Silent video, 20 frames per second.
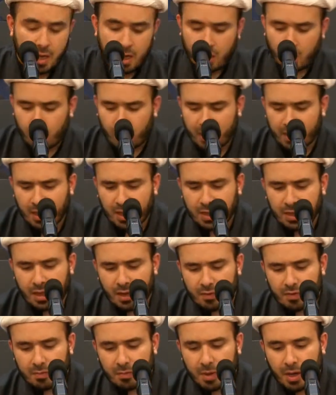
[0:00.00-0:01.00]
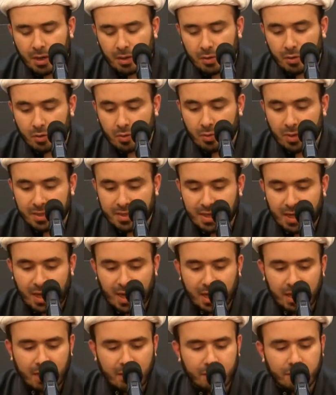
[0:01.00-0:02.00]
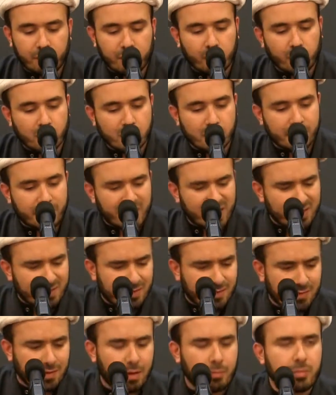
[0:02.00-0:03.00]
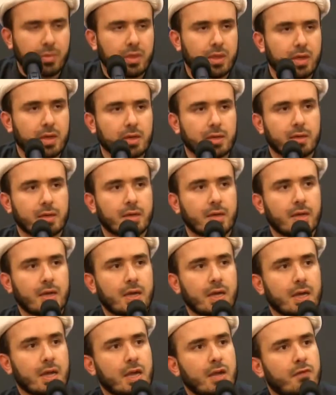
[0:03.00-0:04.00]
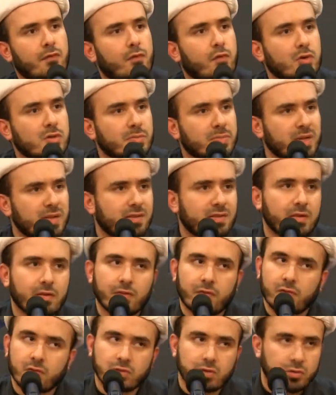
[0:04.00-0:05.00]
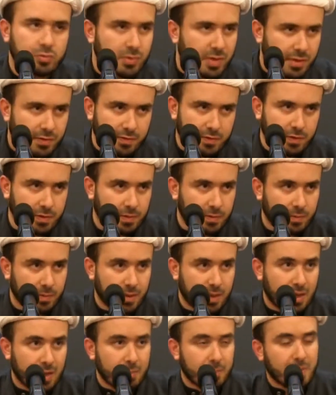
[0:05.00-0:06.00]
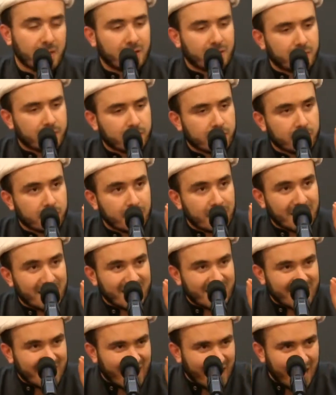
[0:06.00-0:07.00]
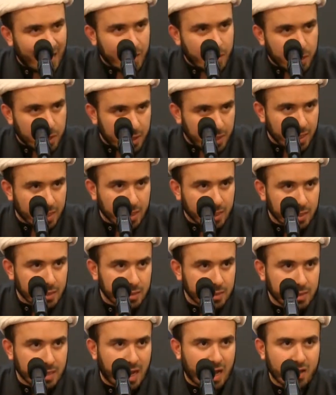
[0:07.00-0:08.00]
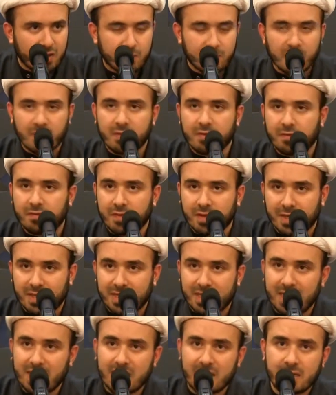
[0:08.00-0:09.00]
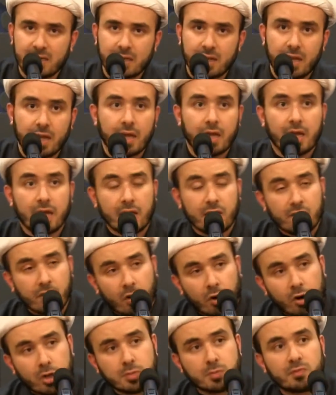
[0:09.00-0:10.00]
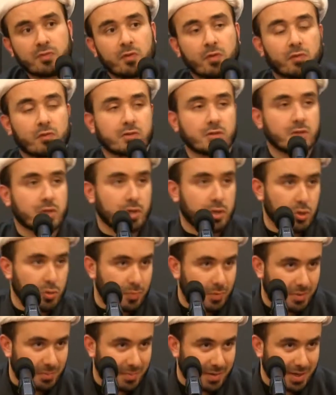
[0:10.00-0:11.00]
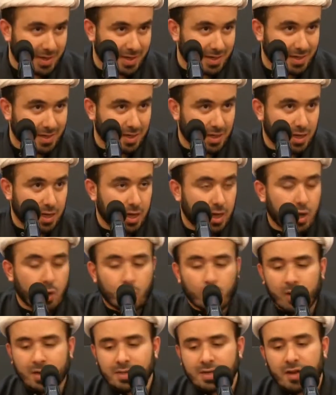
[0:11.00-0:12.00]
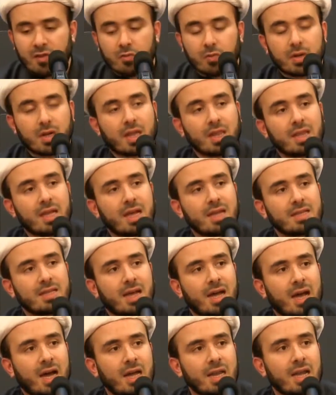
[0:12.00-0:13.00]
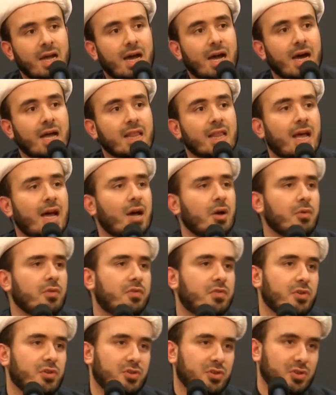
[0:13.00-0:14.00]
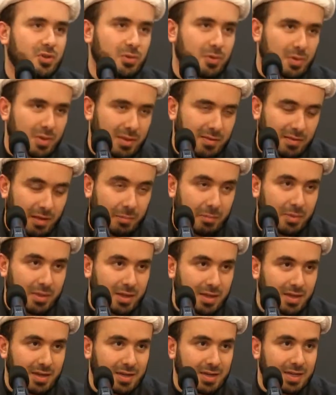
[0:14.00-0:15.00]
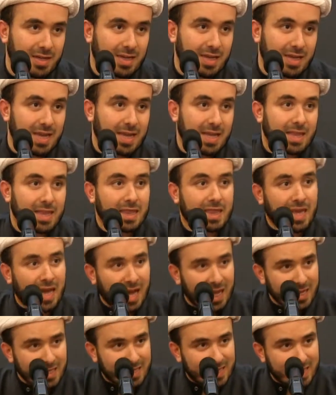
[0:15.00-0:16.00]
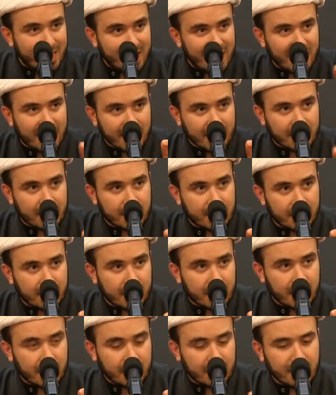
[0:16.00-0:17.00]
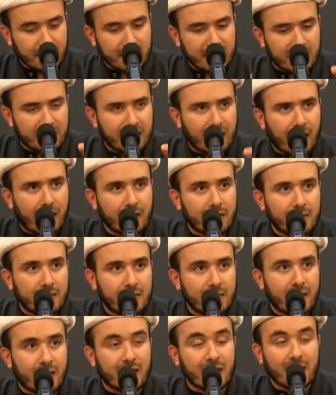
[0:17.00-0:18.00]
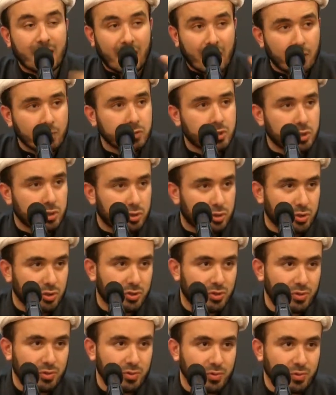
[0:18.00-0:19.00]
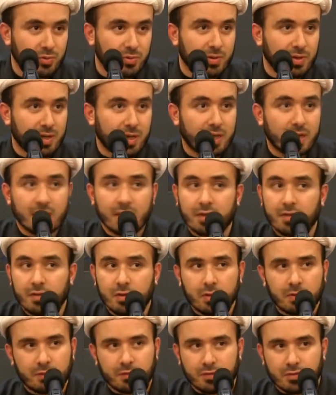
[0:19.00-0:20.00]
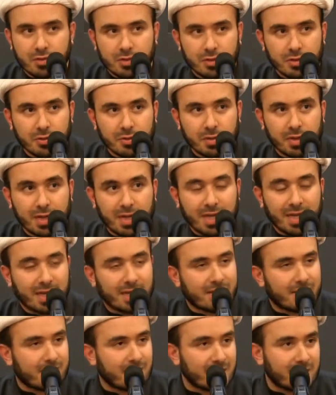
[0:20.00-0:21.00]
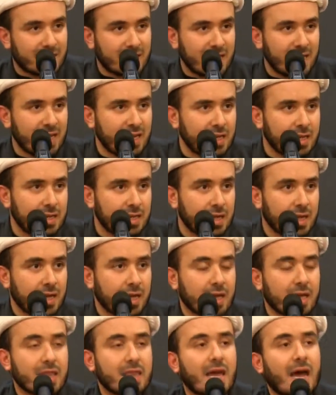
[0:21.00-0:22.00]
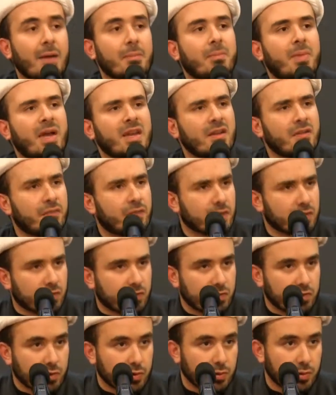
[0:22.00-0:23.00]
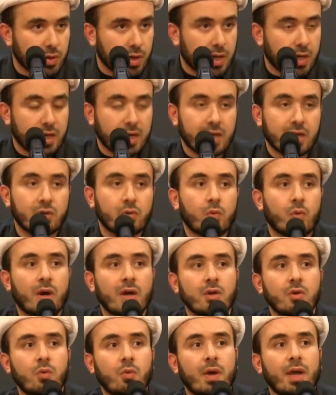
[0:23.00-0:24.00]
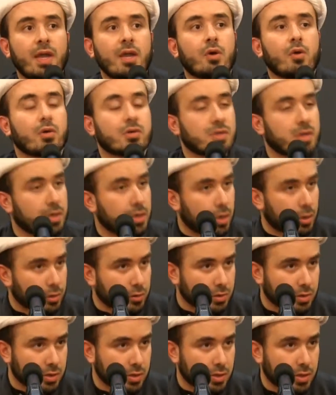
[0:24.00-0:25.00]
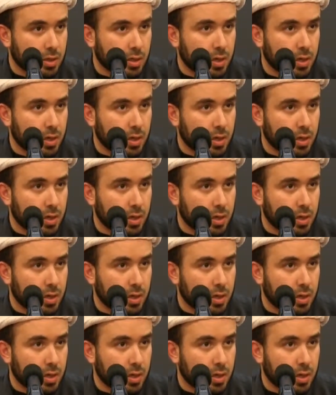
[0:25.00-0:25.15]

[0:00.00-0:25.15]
When Allah subhanahu wa ta'ala forbids something, he forbids it for a reason. Because that thing, that specific deed, is harmful for the human being. Whereas when Allah Ta'ala allows you to do something, that deed, the deed that he allowed you to do, is good for you. It's a deed that benefits you in one way or another.